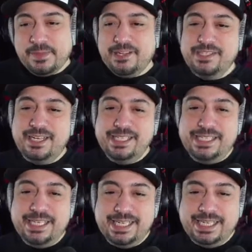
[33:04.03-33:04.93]
it goes on and
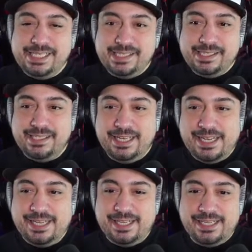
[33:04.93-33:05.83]
says,
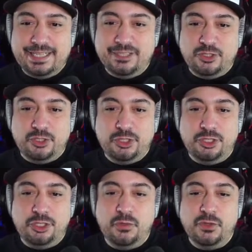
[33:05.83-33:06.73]

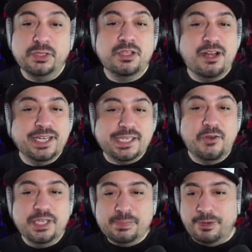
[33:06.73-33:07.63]
for the longest...
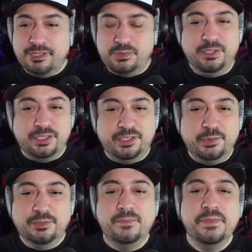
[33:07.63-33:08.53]
Oh, this part's really
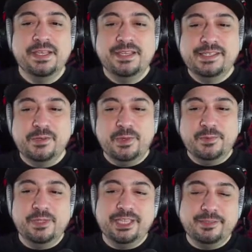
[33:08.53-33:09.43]
cool. So
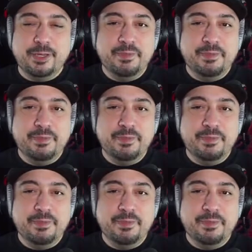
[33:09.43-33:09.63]
we talked about